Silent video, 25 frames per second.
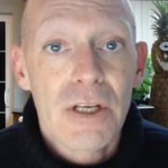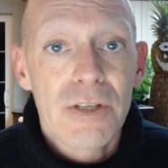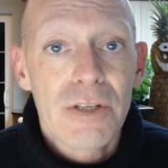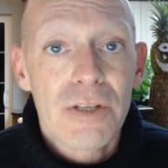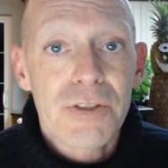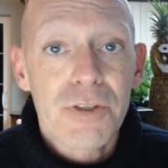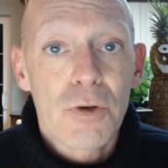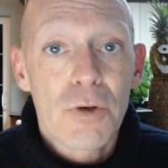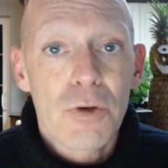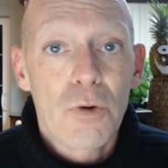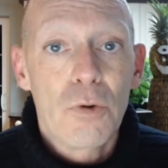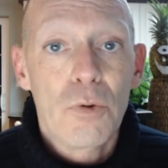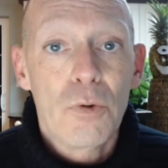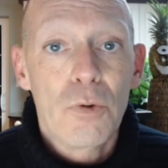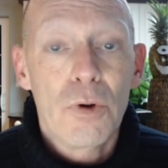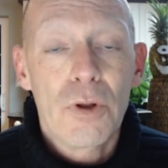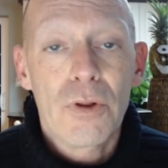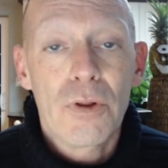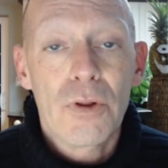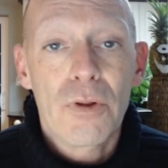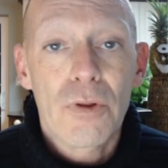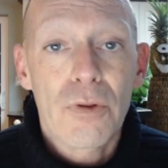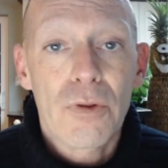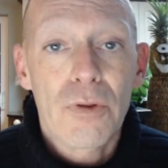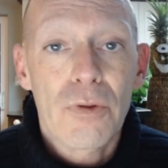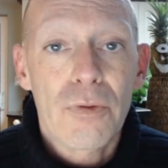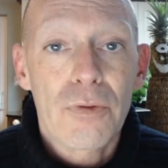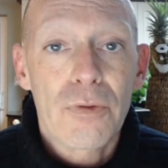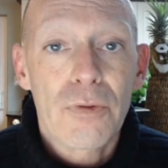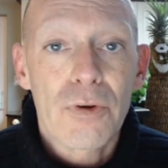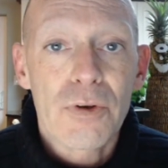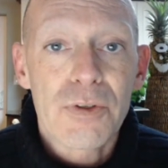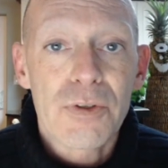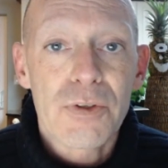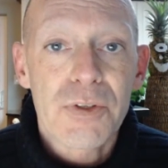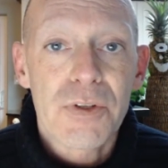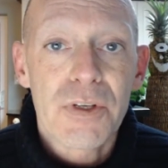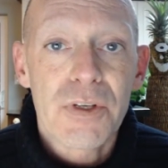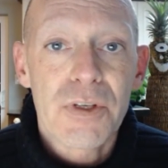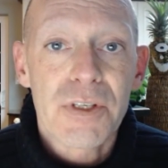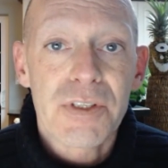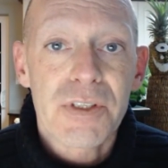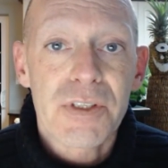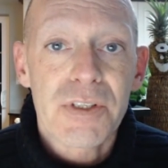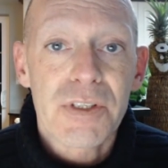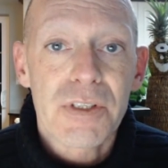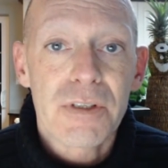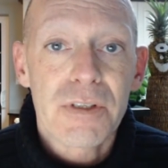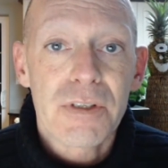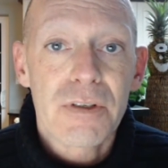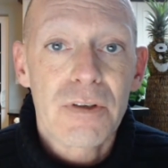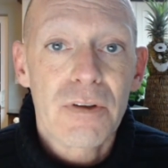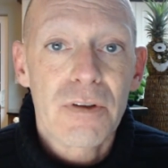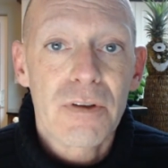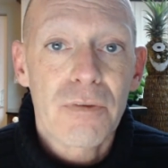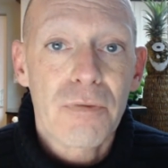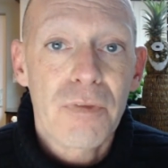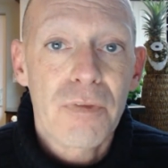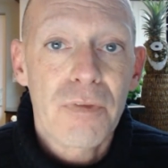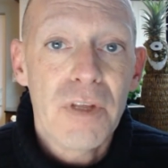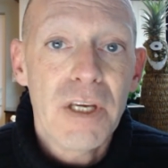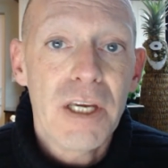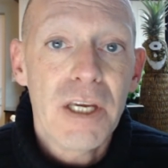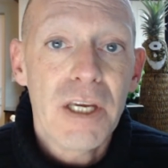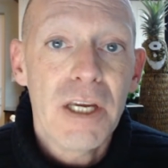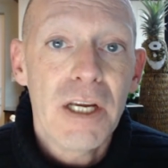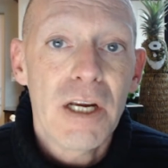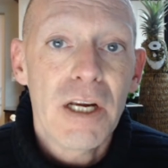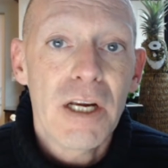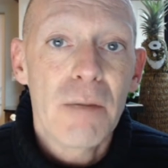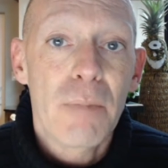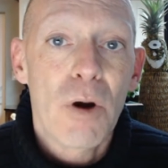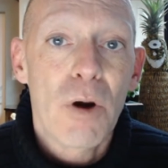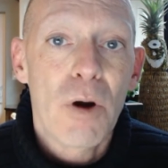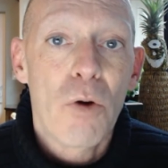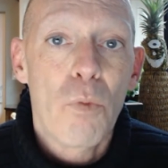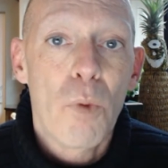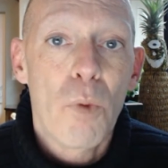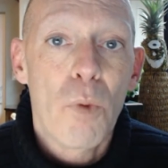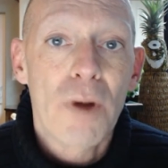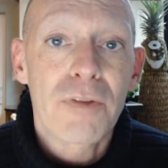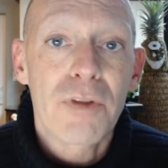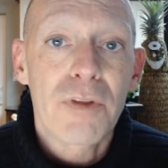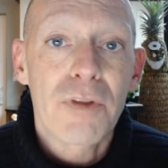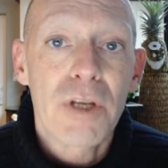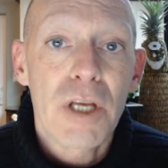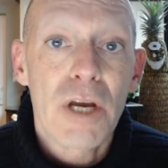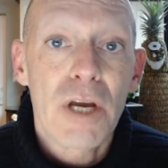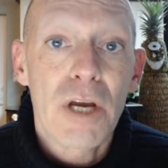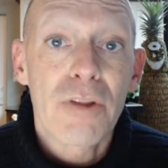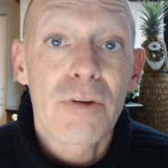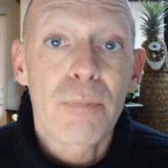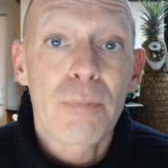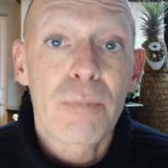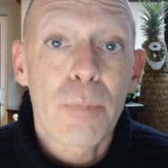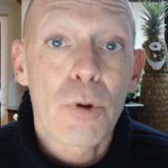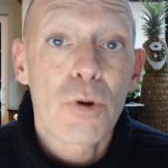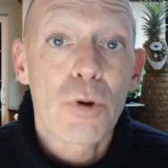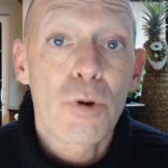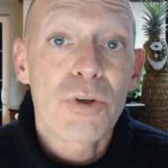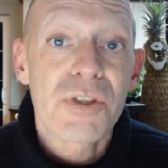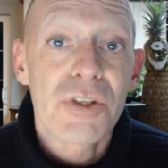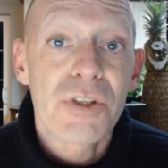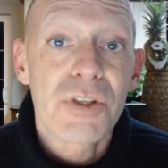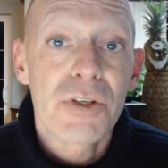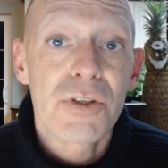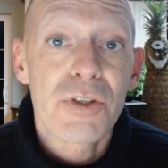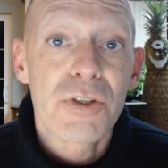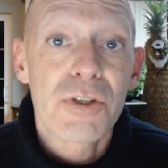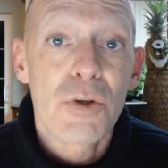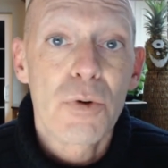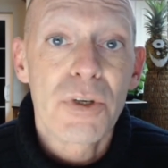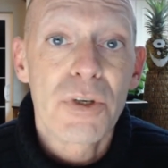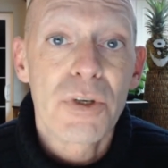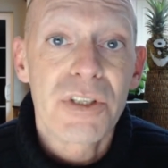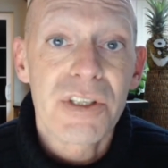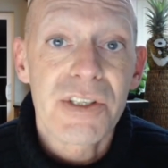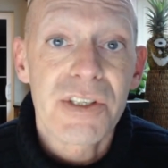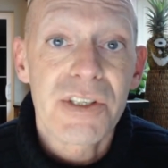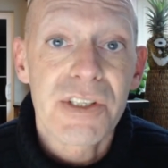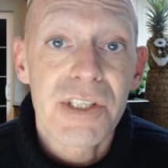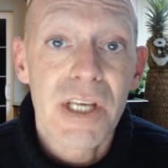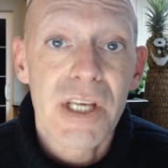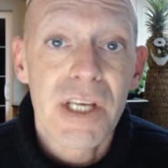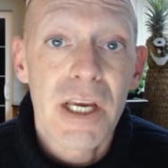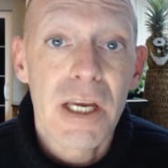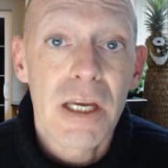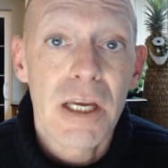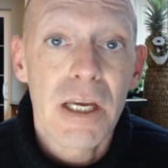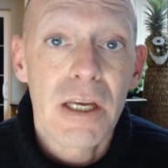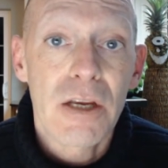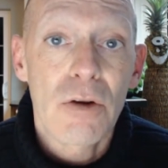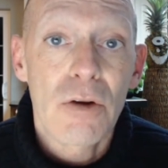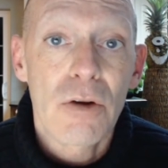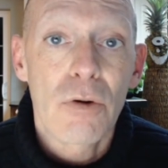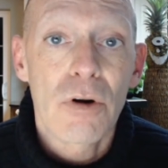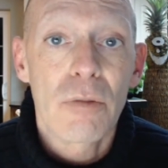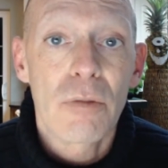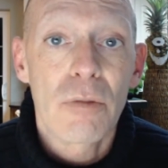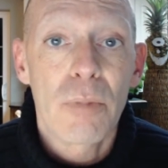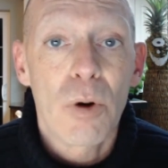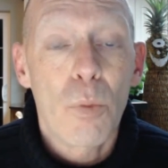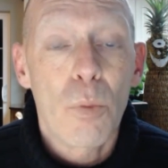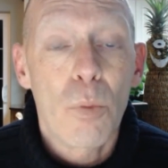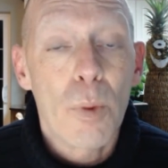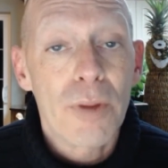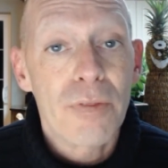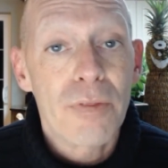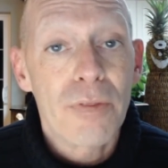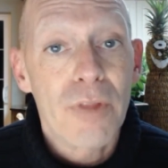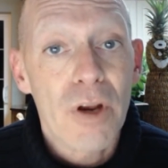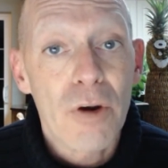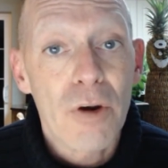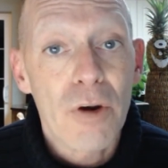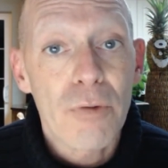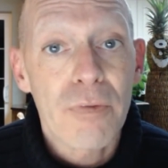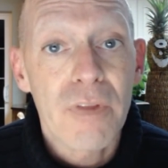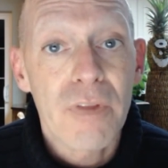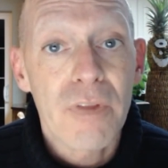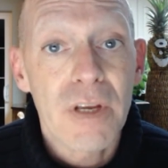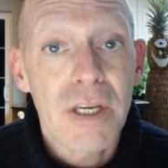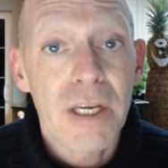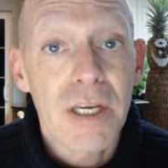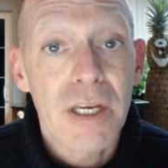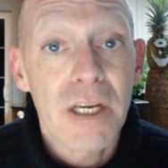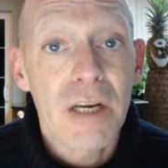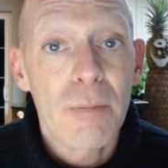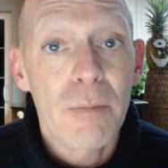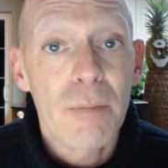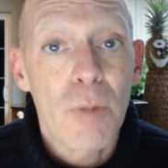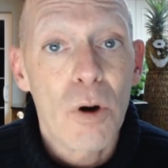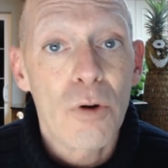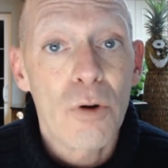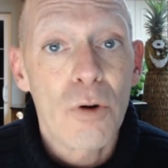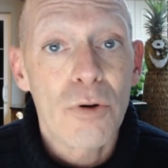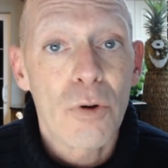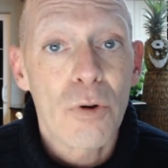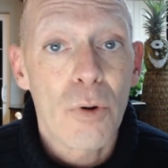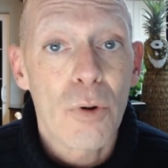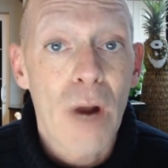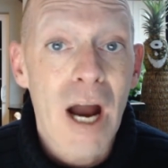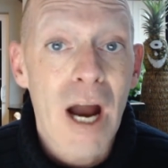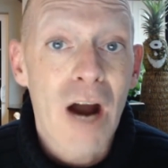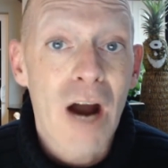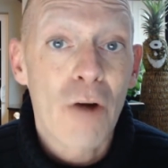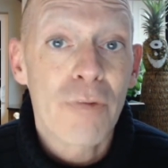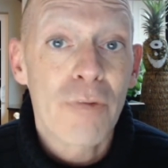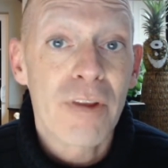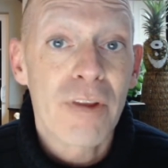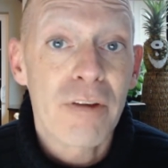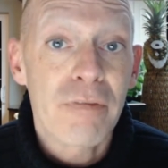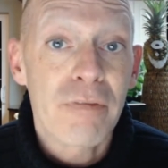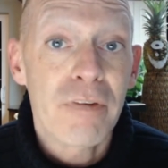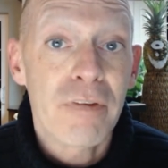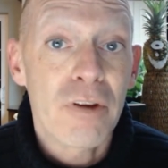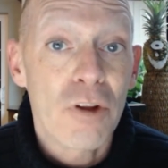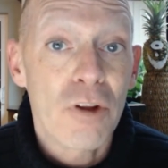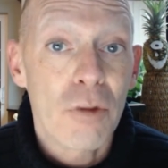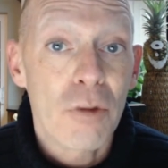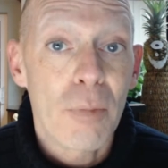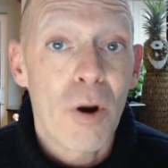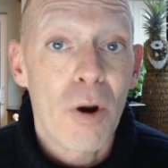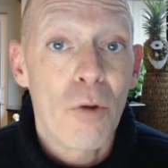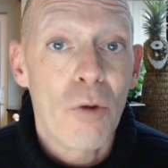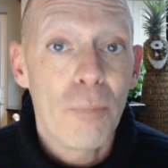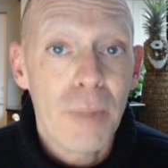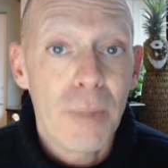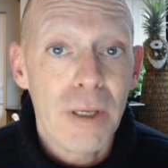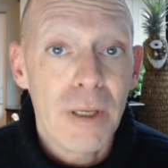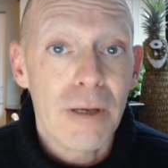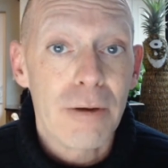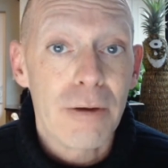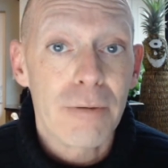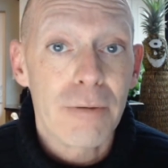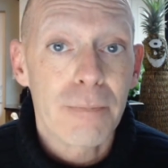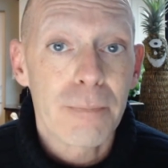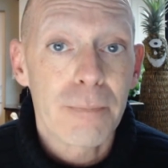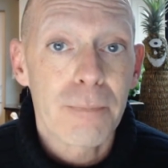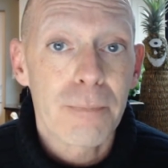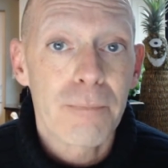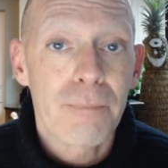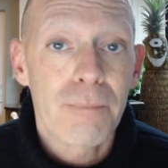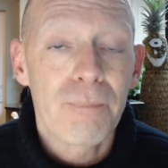So there's this thinking about what the other person is going to say or about what they're thinking about or how they feel about me.